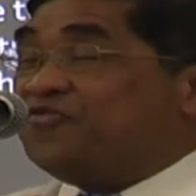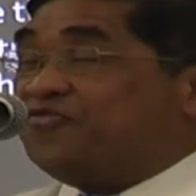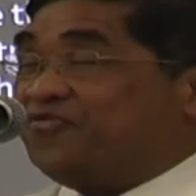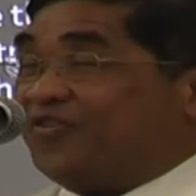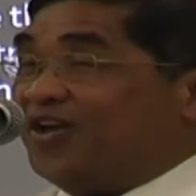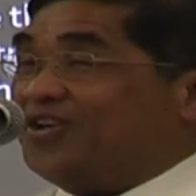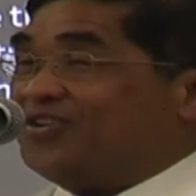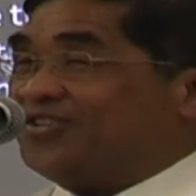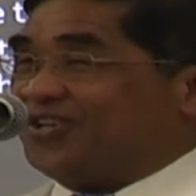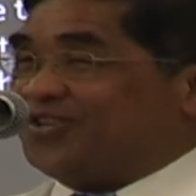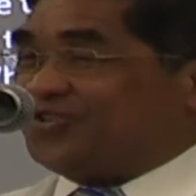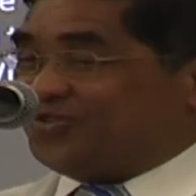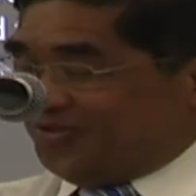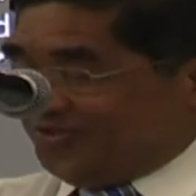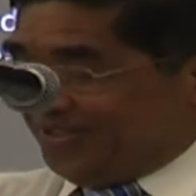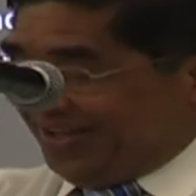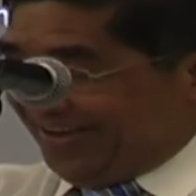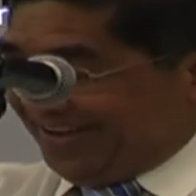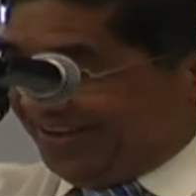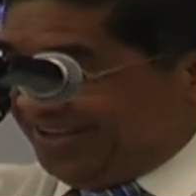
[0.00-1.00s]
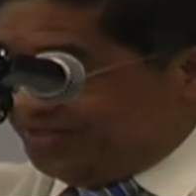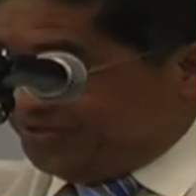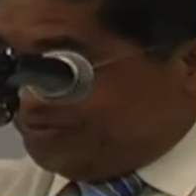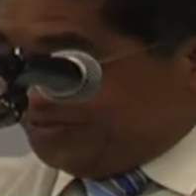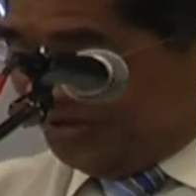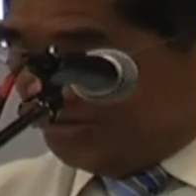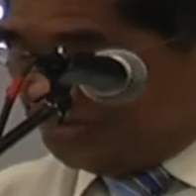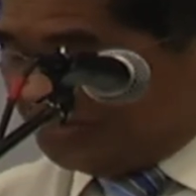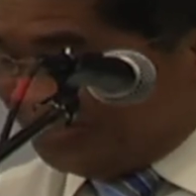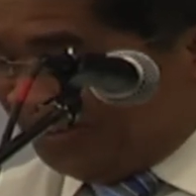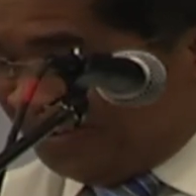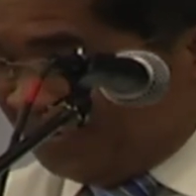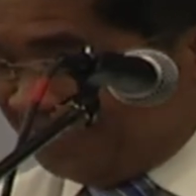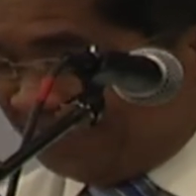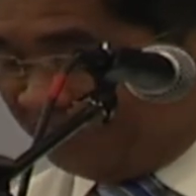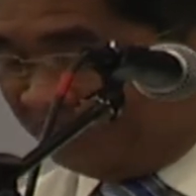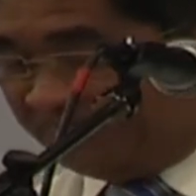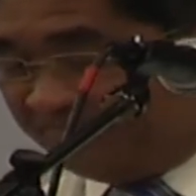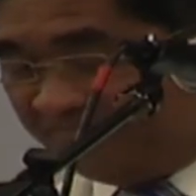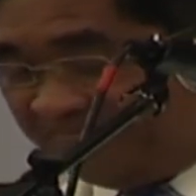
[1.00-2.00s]
faces today, in today's
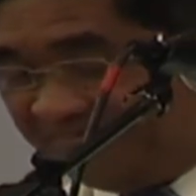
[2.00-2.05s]
time.